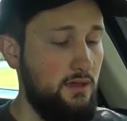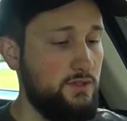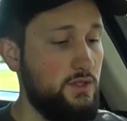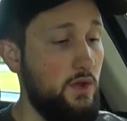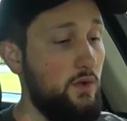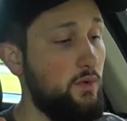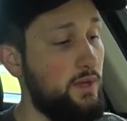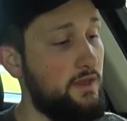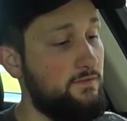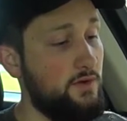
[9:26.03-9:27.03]

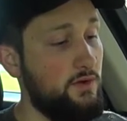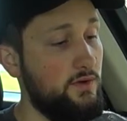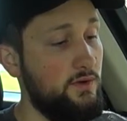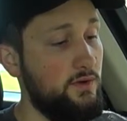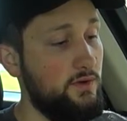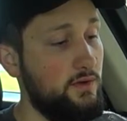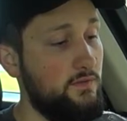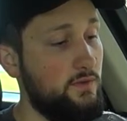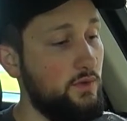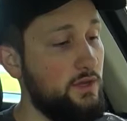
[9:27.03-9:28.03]
So if you're
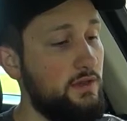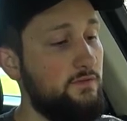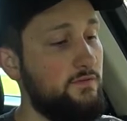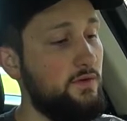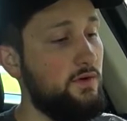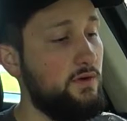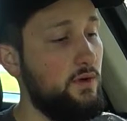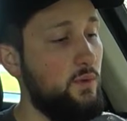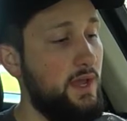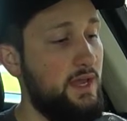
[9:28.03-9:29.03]
looking for
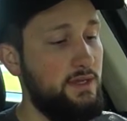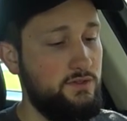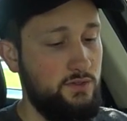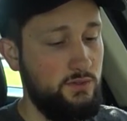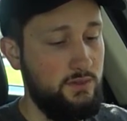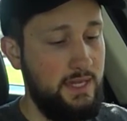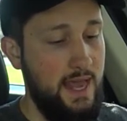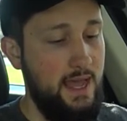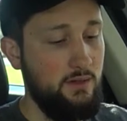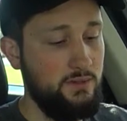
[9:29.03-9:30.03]
a way to get
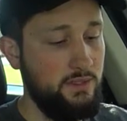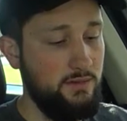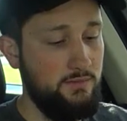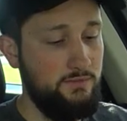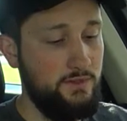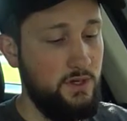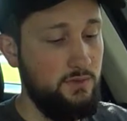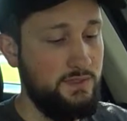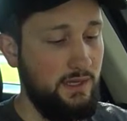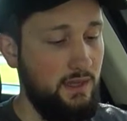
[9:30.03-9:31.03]
out of,
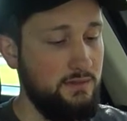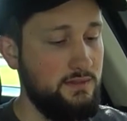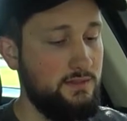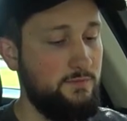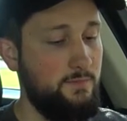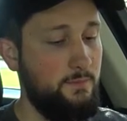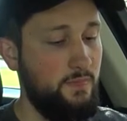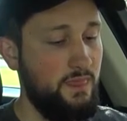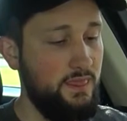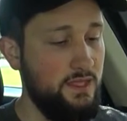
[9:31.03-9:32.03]
tickets,
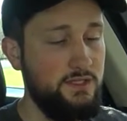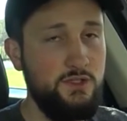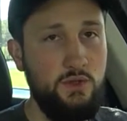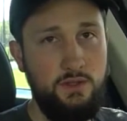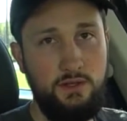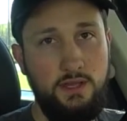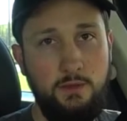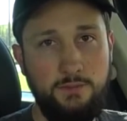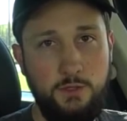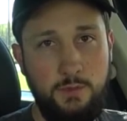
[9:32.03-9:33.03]
this is only going to
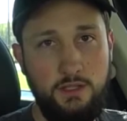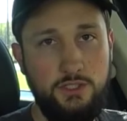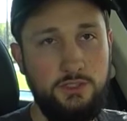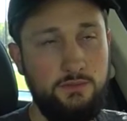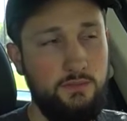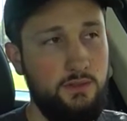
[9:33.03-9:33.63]
help so much.